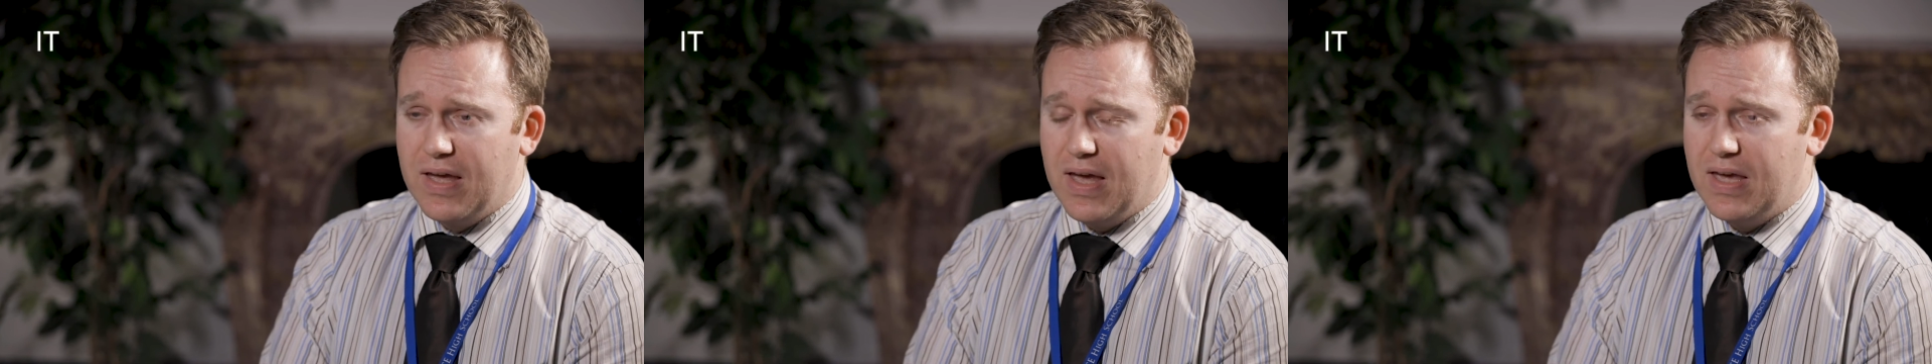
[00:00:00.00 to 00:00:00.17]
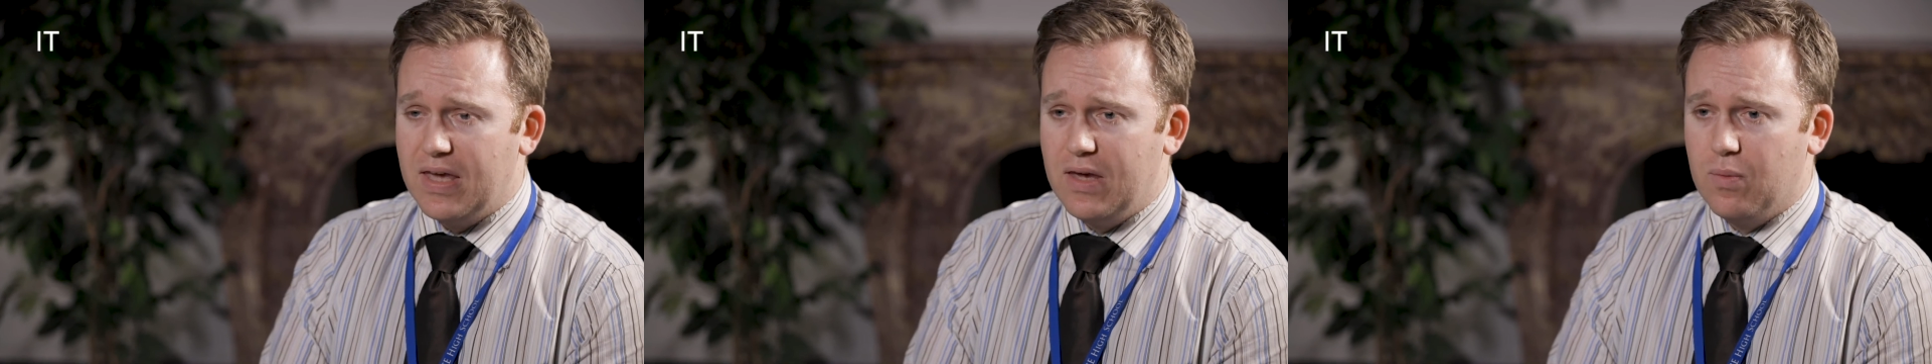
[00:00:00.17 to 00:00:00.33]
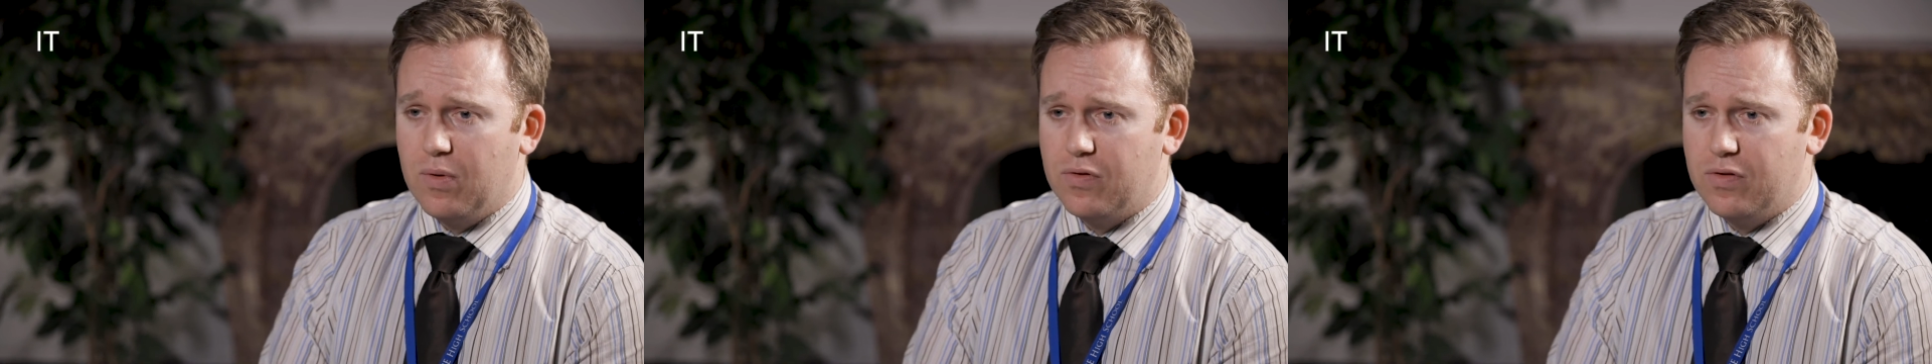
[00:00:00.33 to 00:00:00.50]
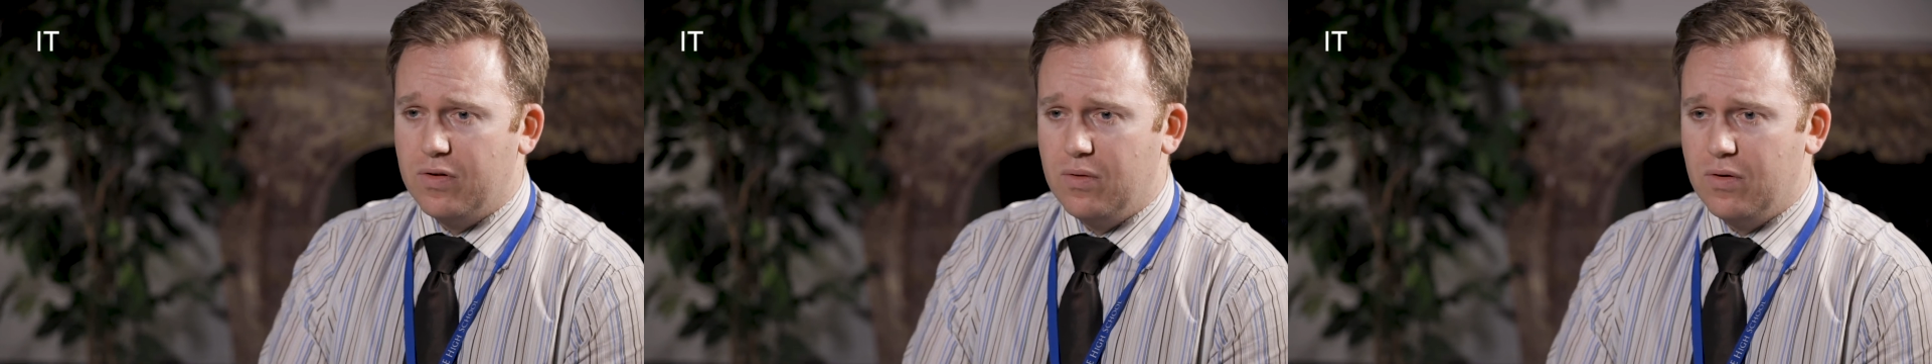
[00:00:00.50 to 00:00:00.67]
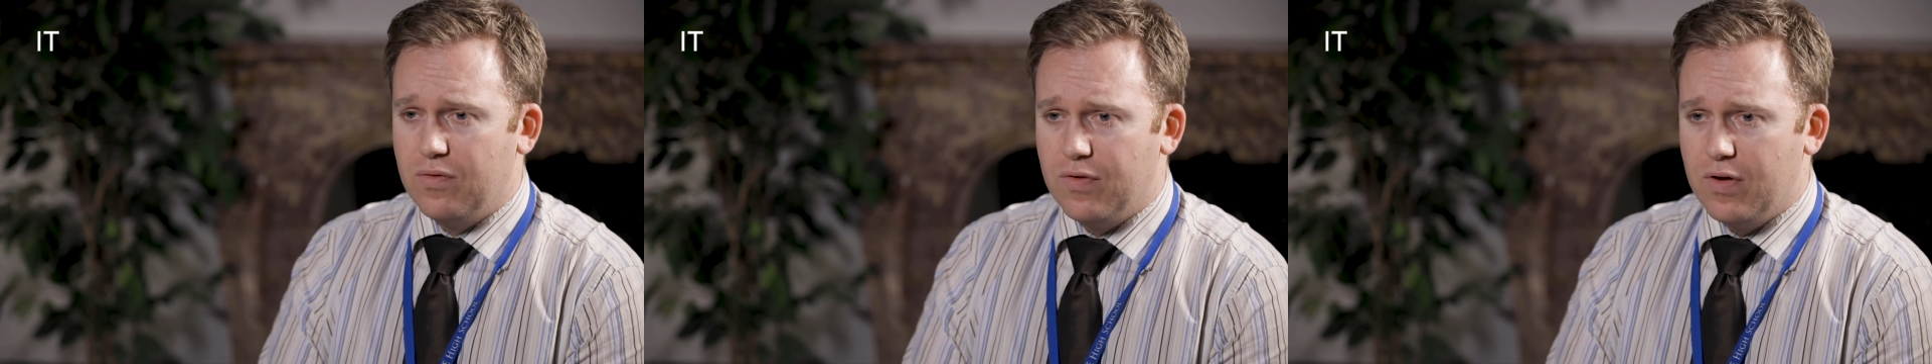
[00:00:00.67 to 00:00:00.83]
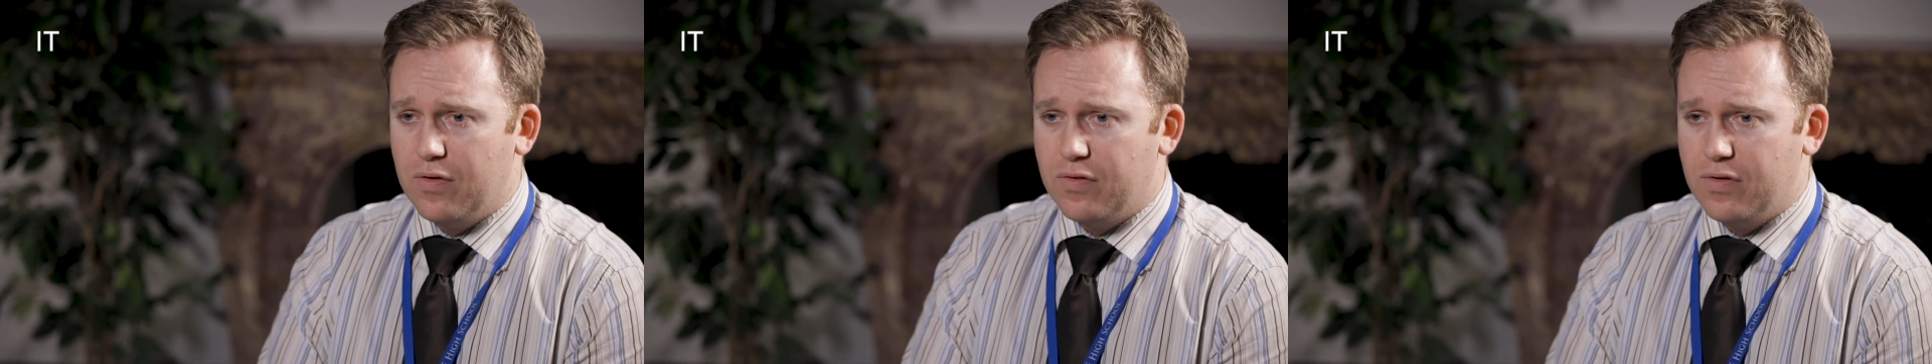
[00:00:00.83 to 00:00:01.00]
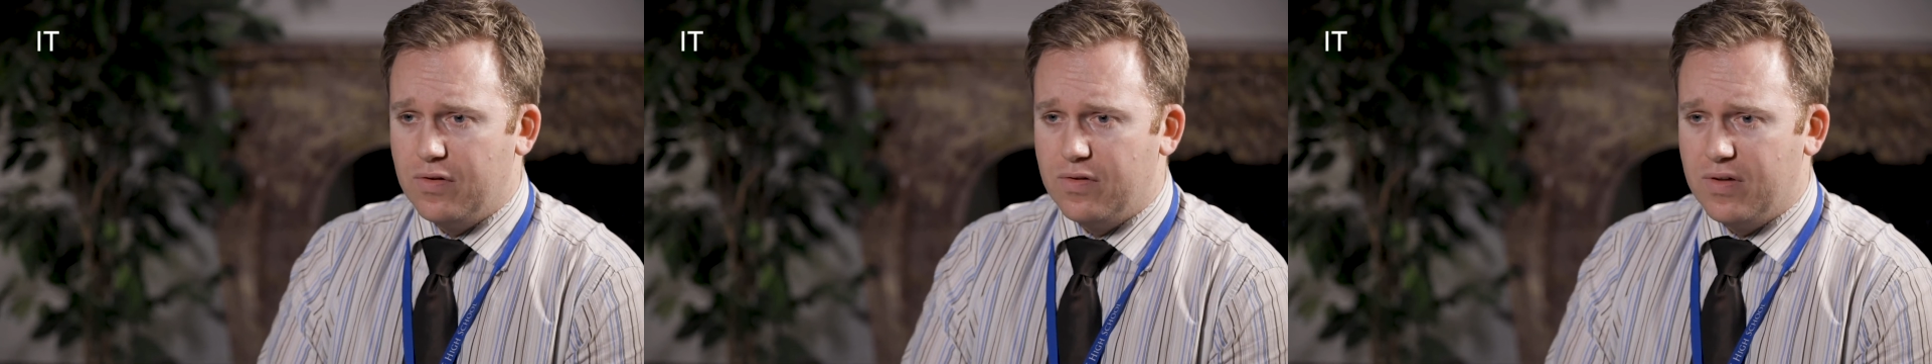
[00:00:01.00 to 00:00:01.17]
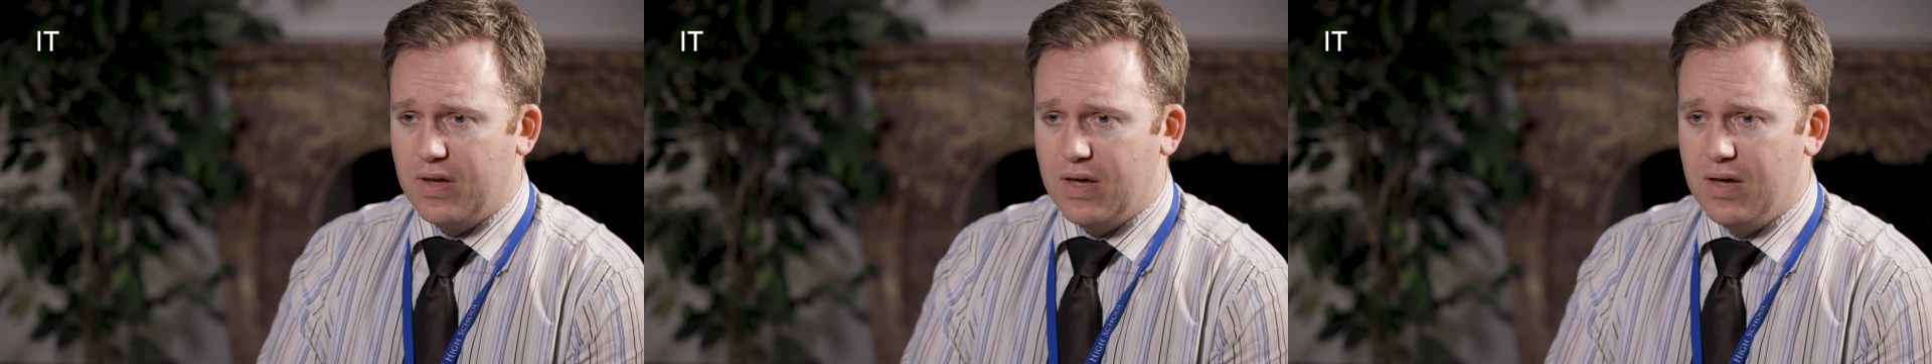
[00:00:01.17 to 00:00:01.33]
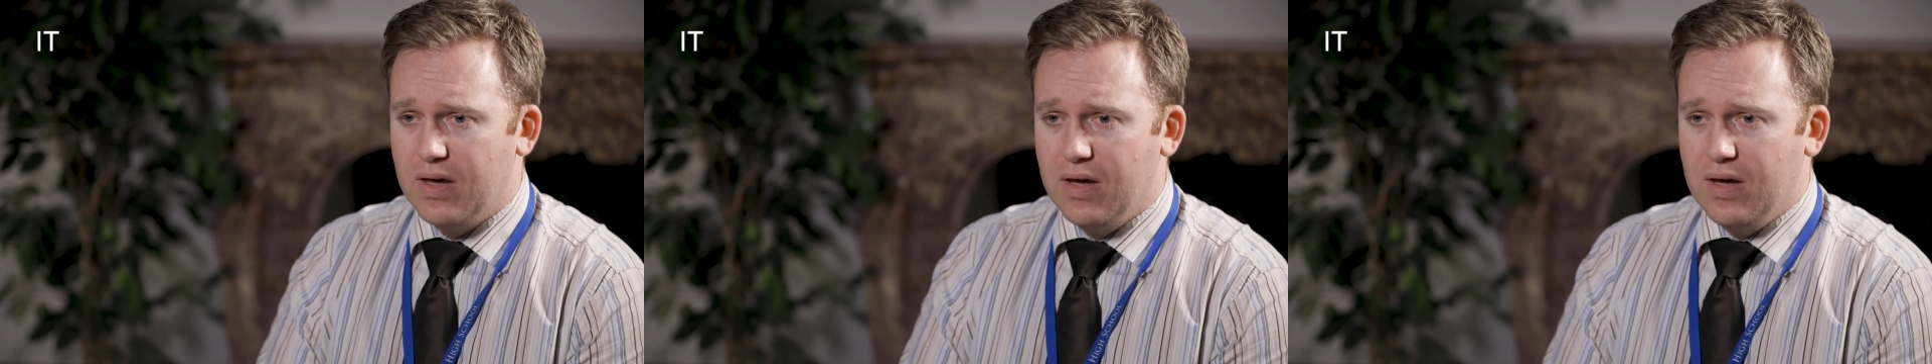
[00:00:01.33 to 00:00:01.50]
getting you onto
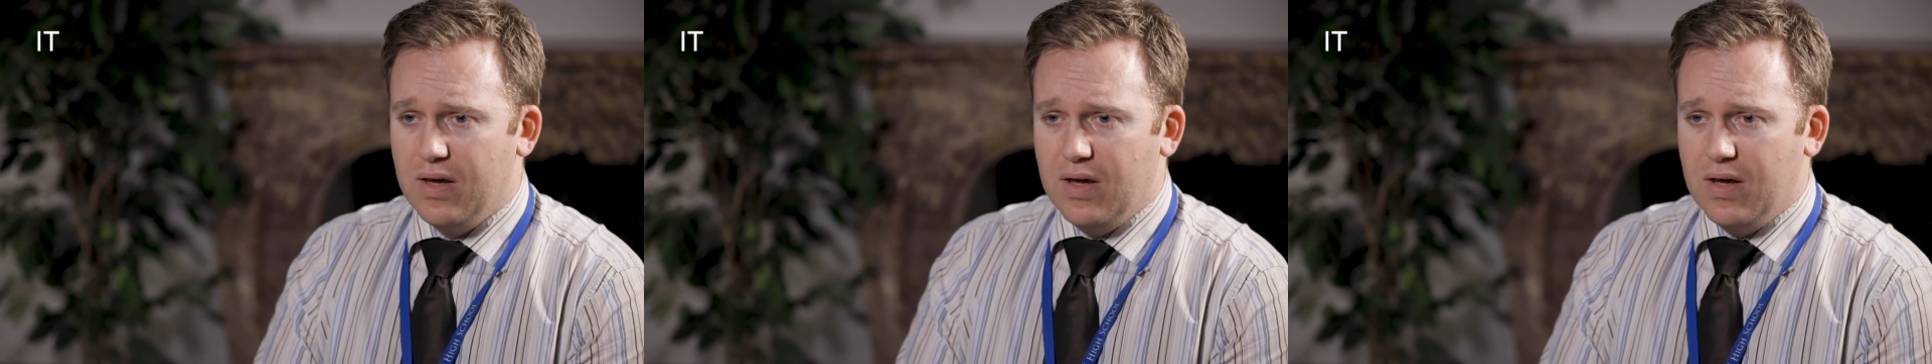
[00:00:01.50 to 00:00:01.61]
university,